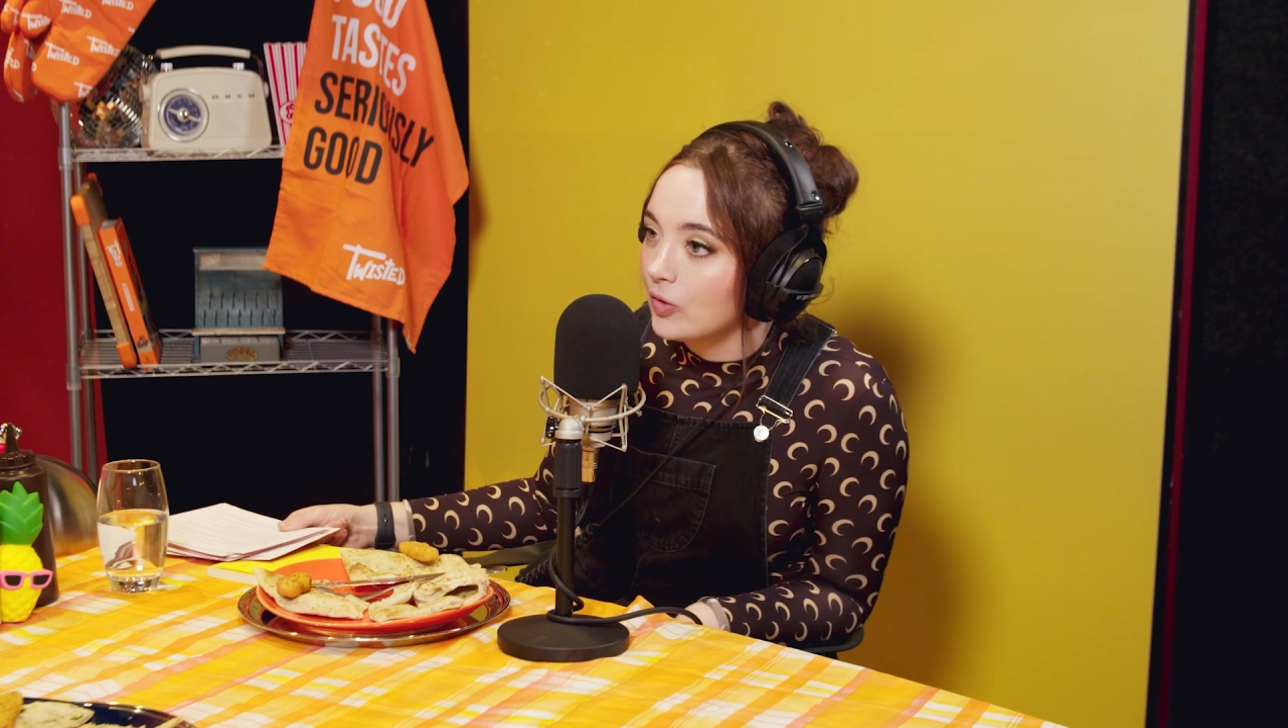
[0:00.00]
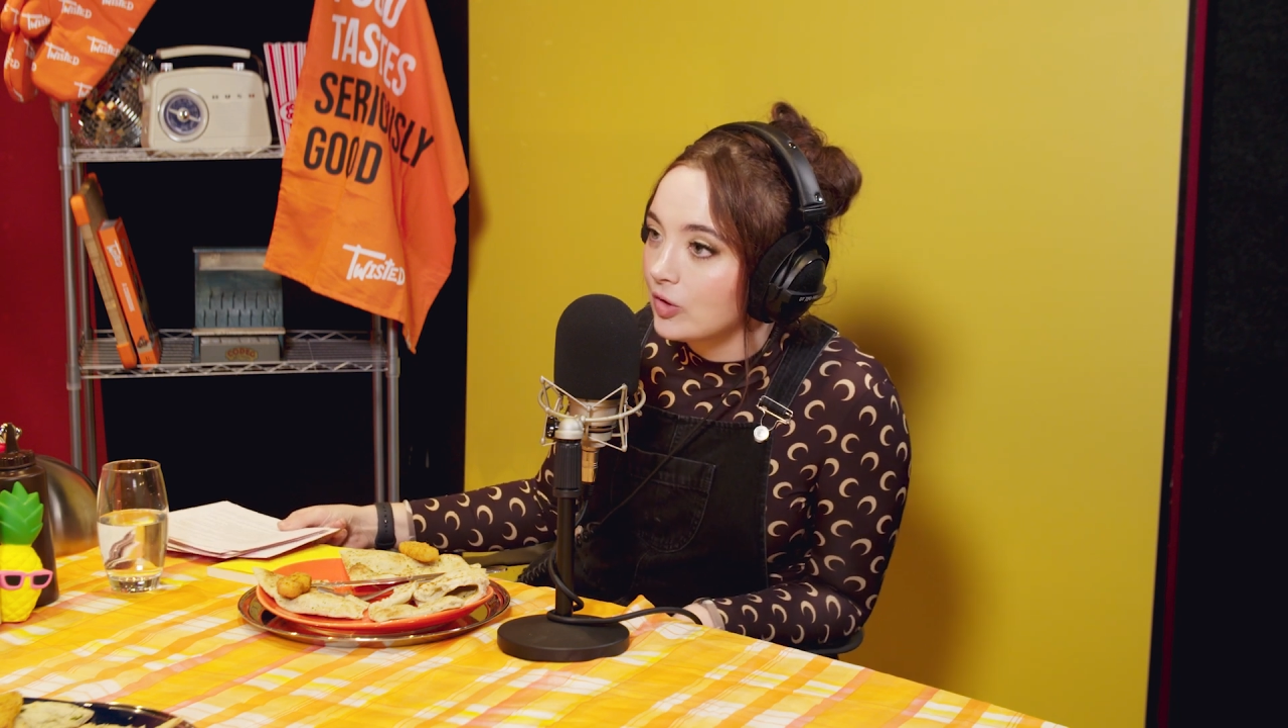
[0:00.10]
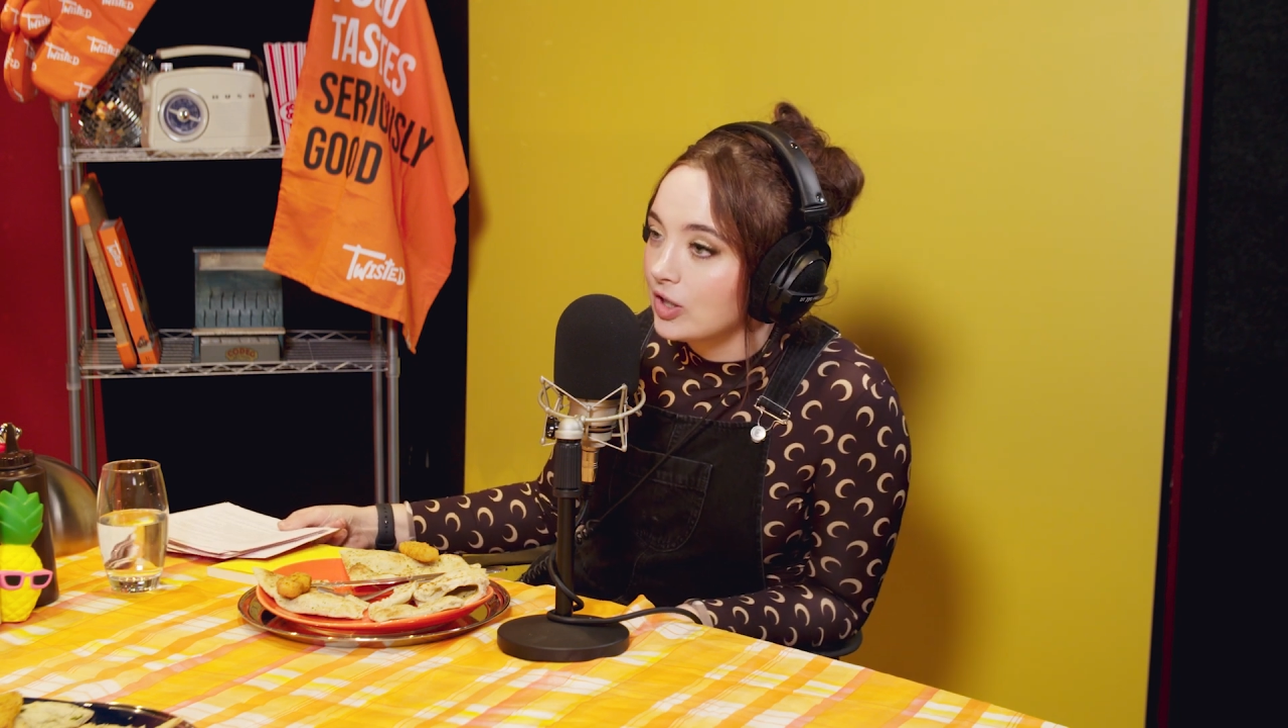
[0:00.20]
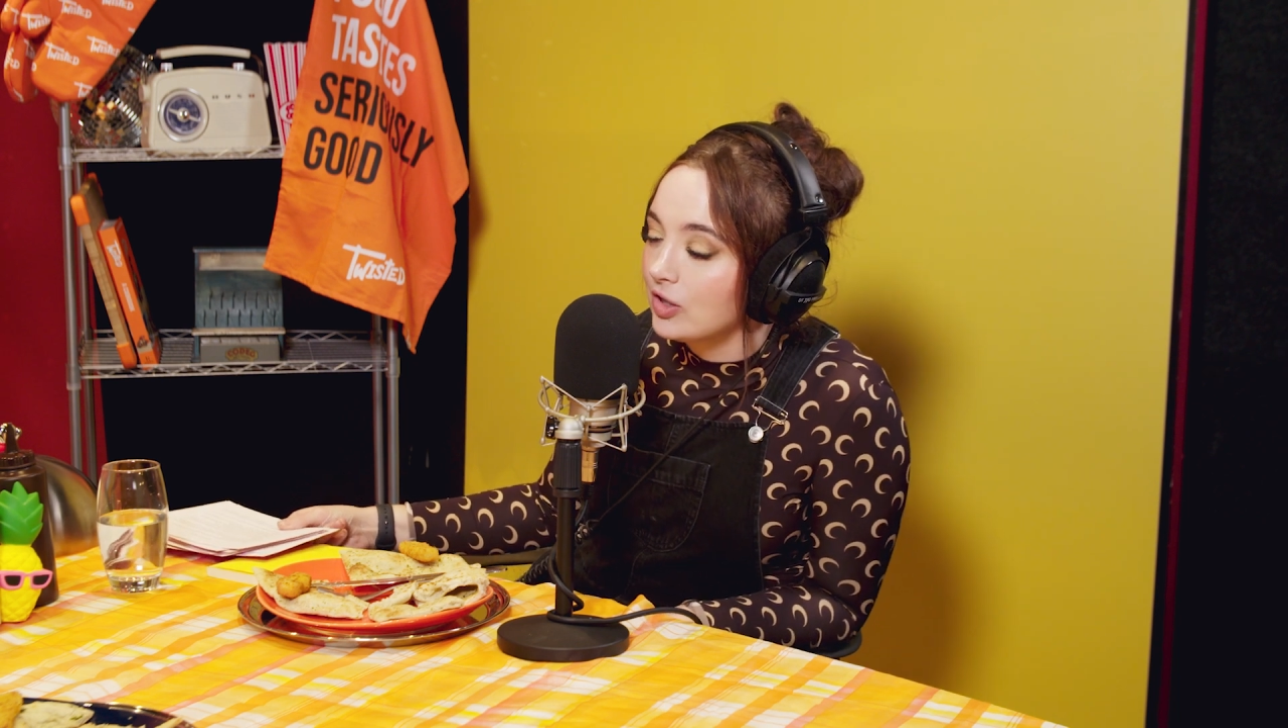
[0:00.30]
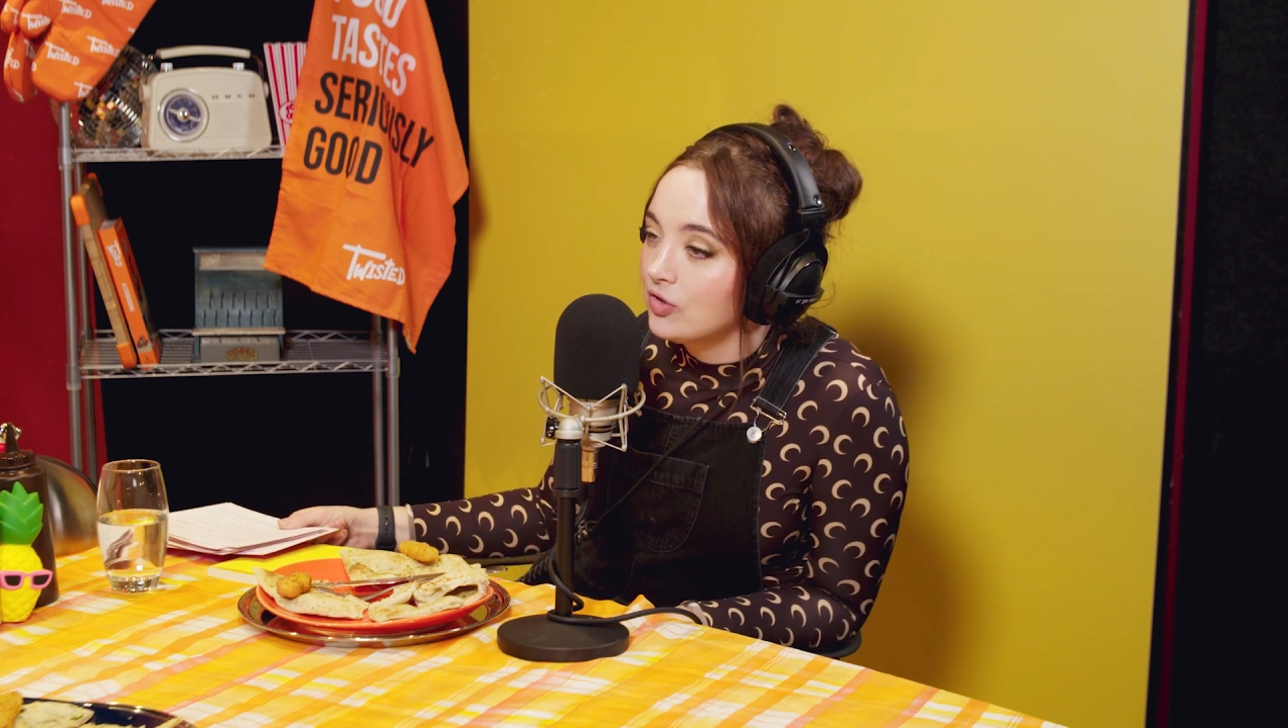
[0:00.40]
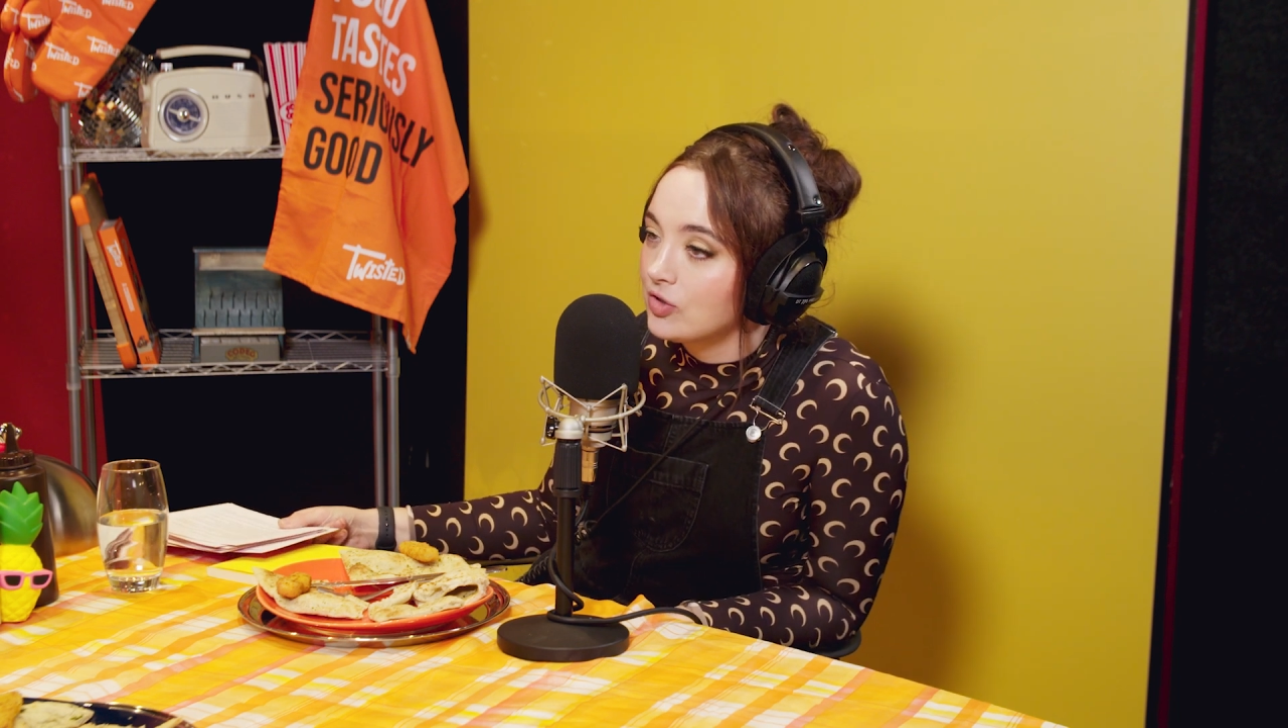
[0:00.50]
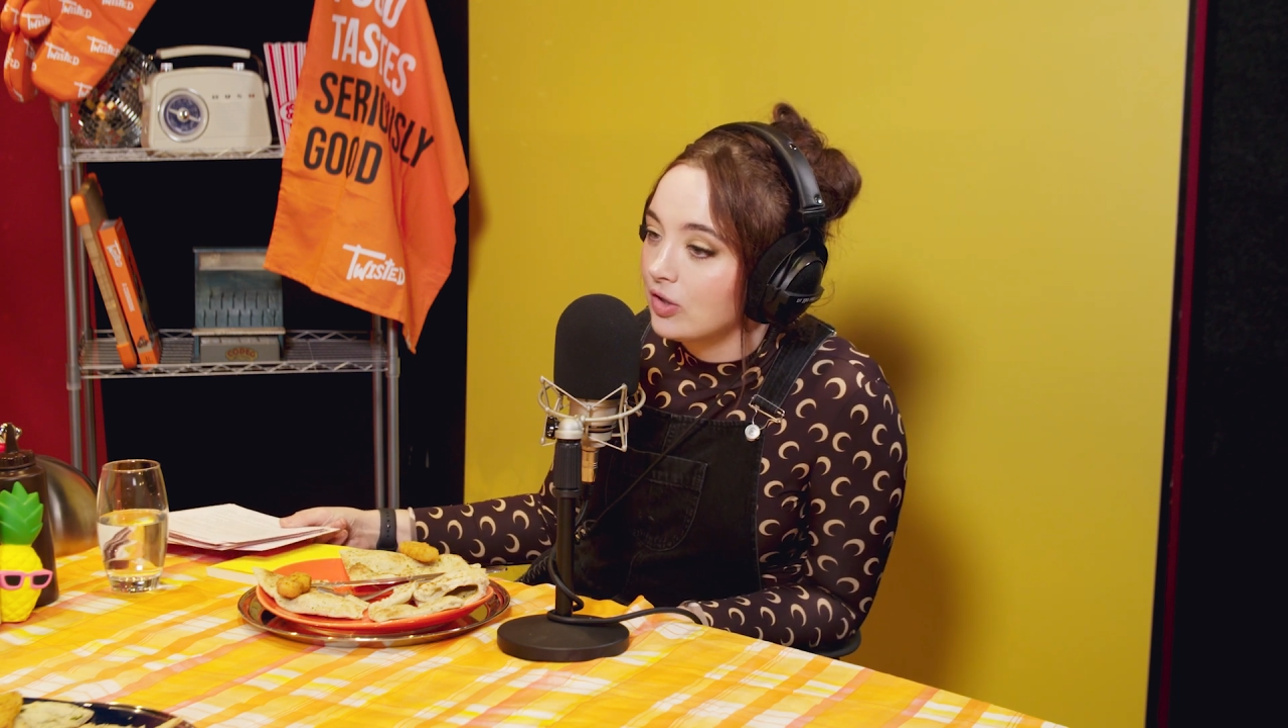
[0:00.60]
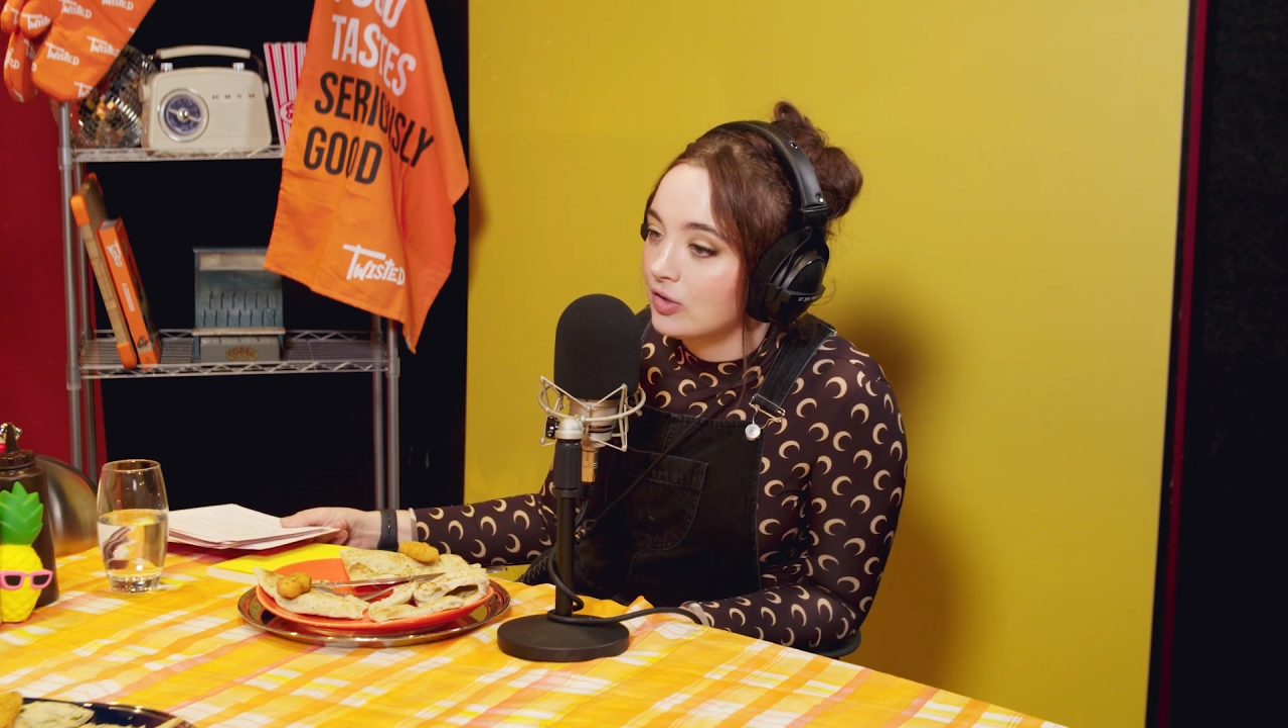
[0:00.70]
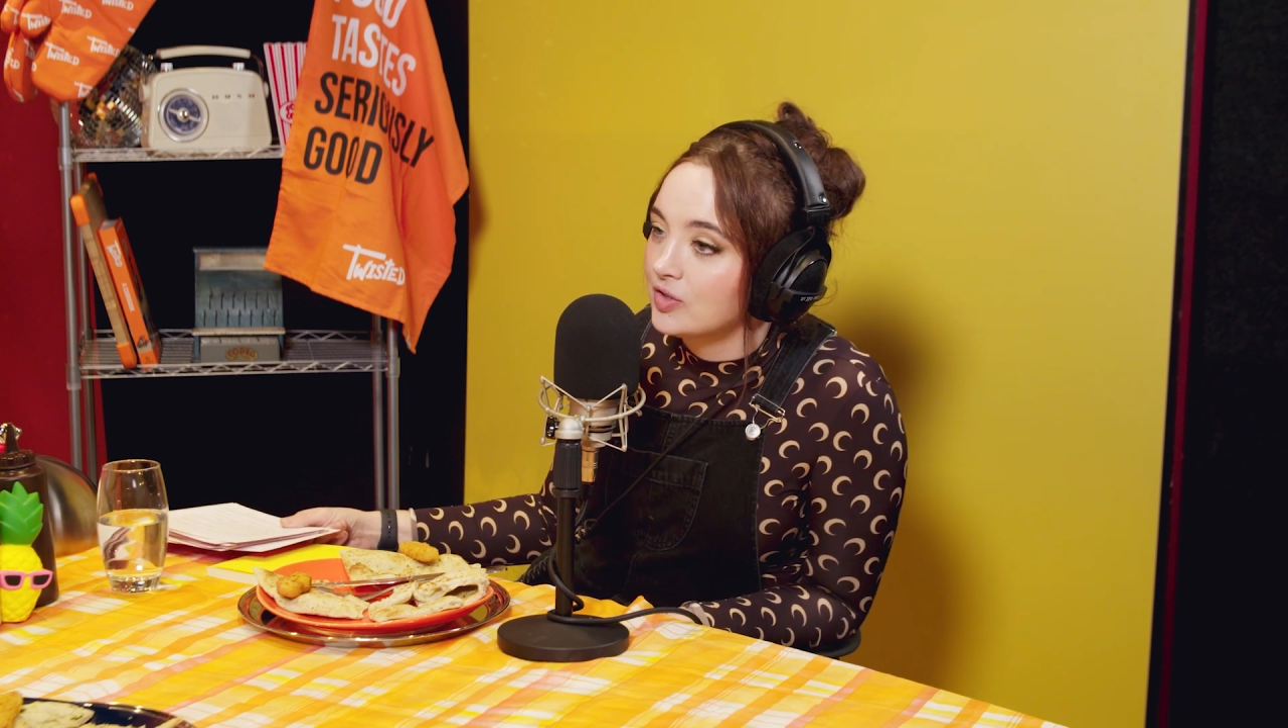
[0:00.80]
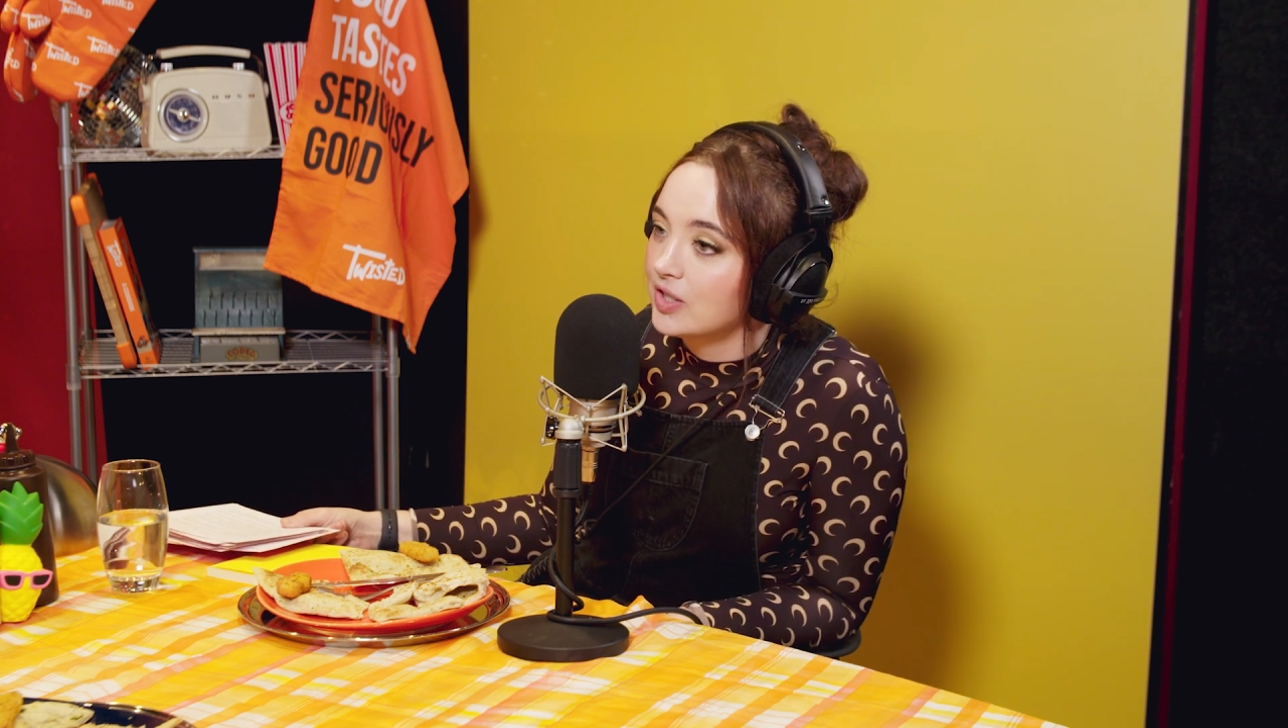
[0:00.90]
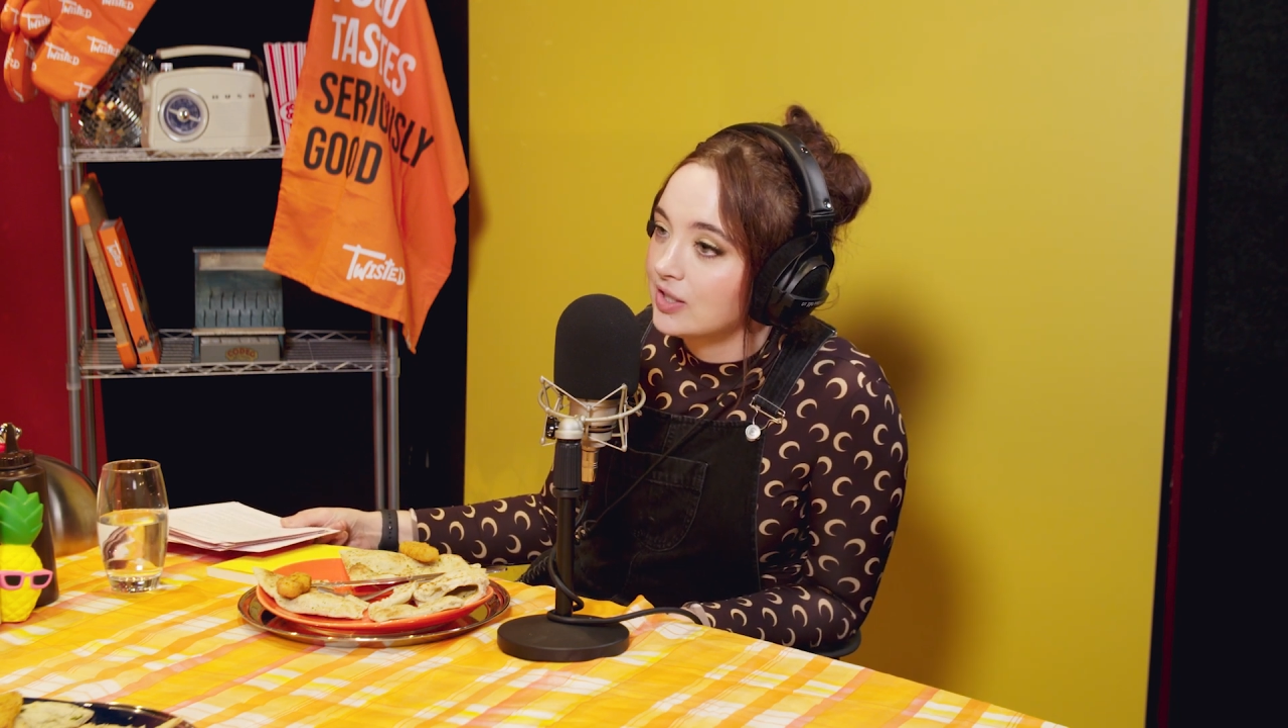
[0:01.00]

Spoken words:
that you'd gone to